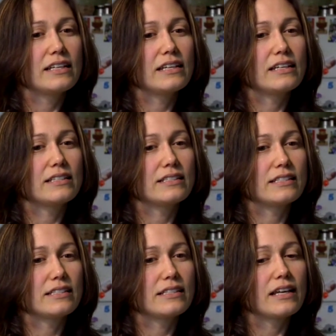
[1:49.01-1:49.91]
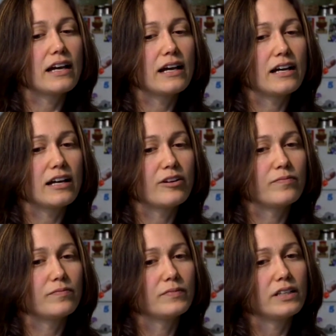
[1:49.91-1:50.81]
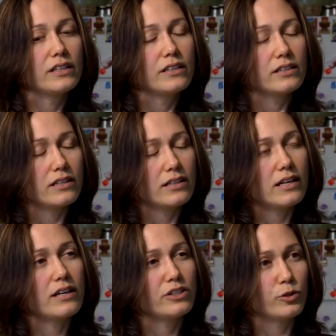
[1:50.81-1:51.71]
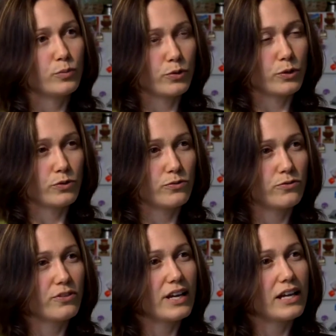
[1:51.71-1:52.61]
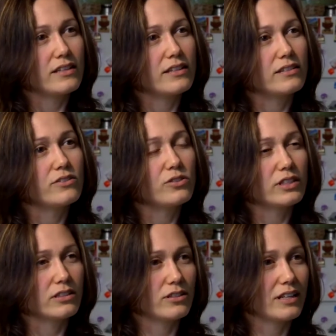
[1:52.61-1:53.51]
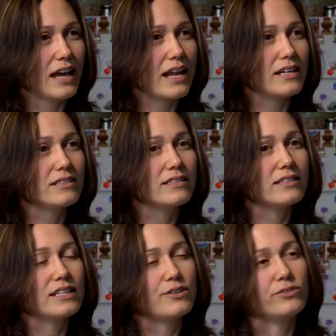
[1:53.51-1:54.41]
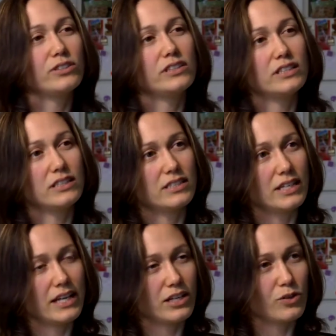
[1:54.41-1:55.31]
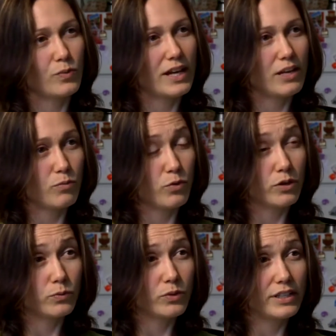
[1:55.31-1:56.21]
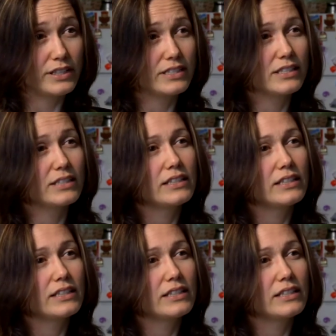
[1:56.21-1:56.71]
is your proof, and you can look at it and see if you need to take away more wood,